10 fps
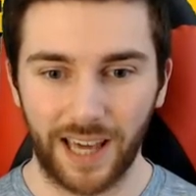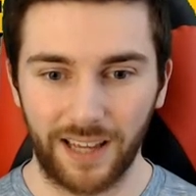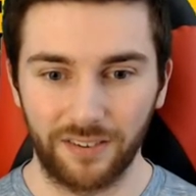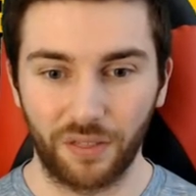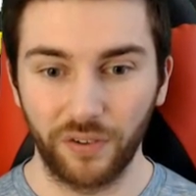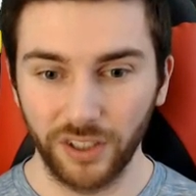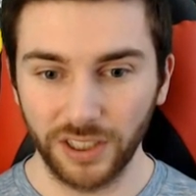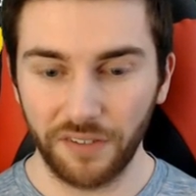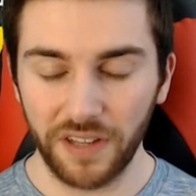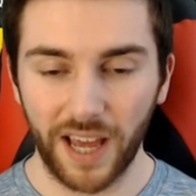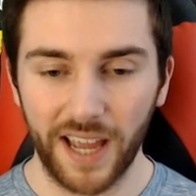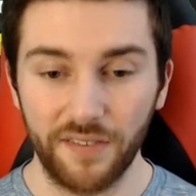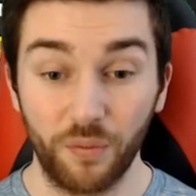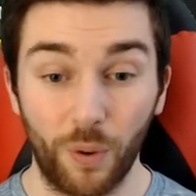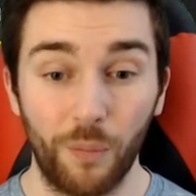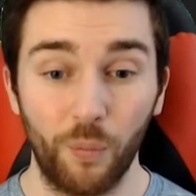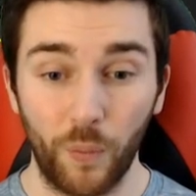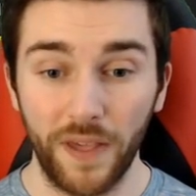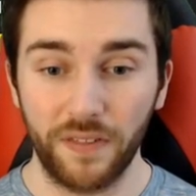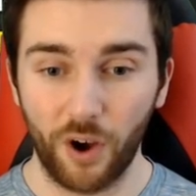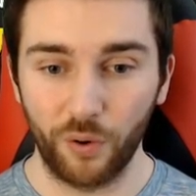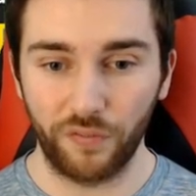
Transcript: So 370K for one with gold